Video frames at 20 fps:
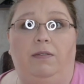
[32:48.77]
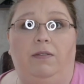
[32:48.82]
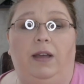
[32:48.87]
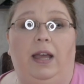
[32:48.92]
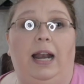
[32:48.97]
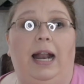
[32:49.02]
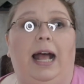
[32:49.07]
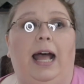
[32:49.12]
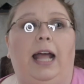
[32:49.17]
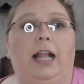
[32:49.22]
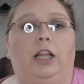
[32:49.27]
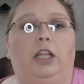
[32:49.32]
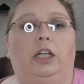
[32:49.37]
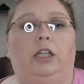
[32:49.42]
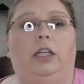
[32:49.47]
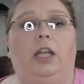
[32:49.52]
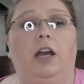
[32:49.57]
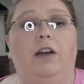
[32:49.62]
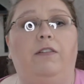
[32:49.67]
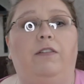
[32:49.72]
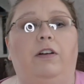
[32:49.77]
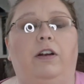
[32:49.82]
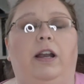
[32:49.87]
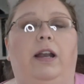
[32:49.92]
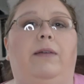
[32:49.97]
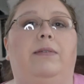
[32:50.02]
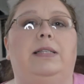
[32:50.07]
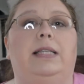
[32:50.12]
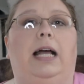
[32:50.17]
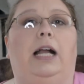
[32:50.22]
And I had looked over and
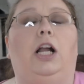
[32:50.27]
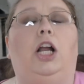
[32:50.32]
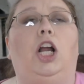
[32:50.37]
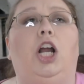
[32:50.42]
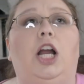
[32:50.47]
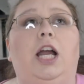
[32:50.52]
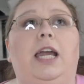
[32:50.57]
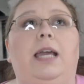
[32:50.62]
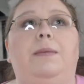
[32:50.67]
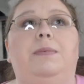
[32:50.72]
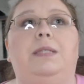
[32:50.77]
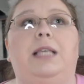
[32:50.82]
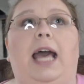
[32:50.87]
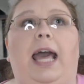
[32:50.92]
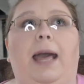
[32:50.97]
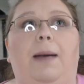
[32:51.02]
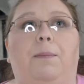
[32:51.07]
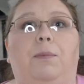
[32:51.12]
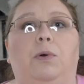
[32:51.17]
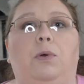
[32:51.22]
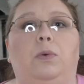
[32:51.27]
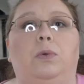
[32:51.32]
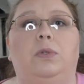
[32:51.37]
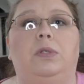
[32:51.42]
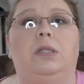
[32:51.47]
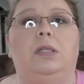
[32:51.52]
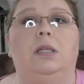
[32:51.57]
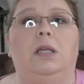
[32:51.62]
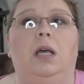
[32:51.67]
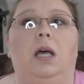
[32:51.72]
it was like grapes,
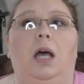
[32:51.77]
apples,